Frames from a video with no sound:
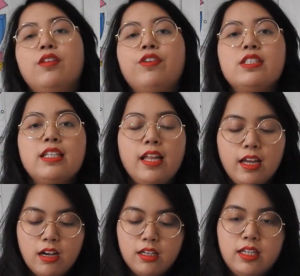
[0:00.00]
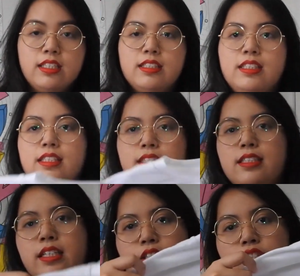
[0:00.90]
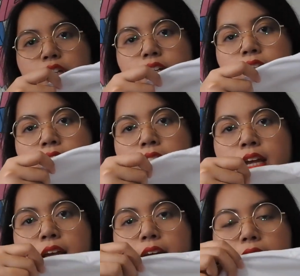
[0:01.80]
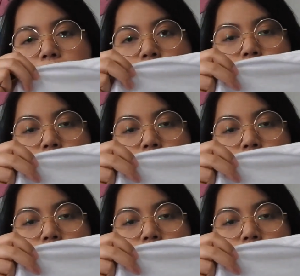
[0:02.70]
The first thing that I got is this t-shirt, and